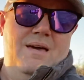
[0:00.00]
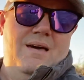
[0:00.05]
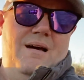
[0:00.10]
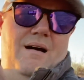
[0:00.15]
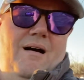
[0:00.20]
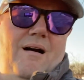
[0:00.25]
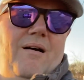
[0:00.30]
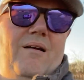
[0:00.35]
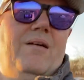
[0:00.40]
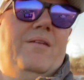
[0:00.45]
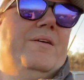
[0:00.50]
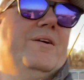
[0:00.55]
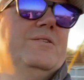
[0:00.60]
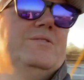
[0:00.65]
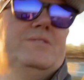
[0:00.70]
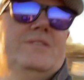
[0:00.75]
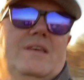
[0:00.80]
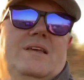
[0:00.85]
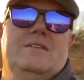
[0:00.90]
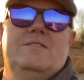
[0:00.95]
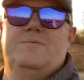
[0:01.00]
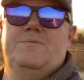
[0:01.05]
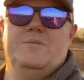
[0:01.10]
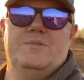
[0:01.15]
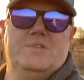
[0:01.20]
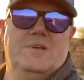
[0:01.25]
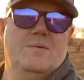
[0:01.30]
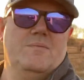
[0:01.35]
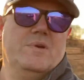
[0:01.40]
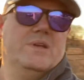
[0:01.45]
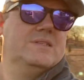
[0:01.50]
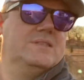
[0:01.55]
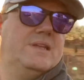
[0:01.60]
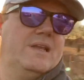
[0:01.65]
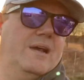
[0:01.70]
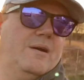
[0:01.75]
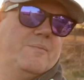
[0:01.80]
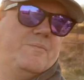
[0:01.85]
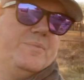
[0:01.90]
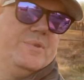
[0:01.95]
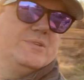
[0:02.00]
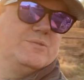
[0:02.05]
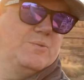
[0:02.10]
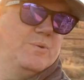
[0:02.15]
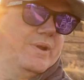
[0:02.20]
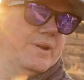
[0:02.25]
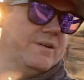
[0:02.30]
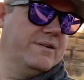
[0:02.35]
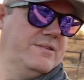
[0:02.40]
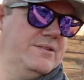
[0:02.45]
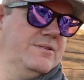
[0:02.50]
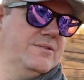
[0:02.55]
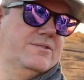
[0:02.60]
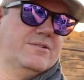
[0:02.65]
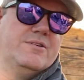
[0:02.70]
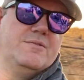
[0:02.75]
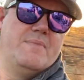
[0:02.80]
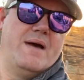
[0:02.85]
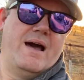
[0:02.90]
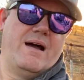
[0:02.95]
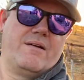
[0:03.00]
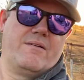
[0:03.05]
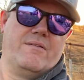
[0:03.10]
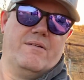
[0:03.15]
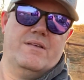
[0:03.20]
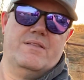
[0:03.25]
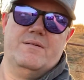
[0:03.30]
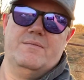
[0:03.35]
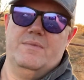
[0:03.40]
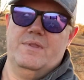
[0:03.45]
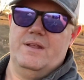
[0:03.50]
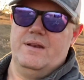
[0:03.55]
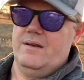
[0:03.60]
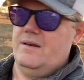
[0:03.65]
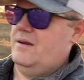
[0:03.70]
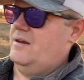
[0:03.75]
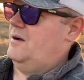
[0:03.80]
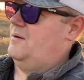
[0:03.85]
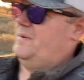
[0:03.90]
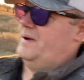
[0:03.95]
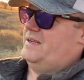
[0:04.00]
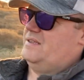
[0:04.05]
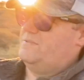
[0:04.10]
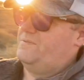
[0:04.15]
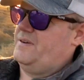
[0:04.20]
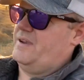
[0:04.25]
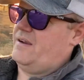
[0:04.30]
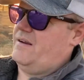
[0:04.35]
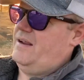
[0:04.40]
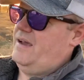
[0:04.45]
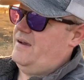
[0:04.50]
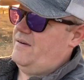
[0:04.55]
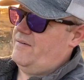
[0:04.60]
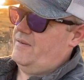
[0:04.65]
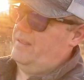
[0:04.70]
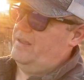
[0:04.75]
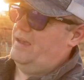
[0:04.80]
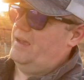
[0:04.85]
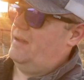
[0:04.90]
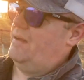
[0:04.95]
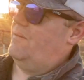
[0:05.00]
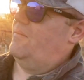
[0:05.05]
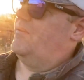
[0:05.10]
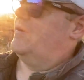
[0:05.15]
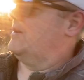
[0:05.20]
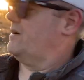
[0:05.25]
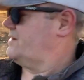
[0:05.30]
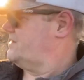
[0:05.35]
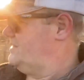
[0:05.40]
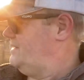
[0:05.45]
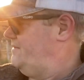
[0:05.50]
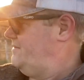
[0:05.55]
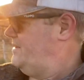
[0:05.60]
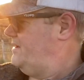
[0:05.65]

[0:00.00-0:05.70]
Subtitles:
All of those things for some reason help this weird YouTube algorithm that nobody's figured out really how it works, even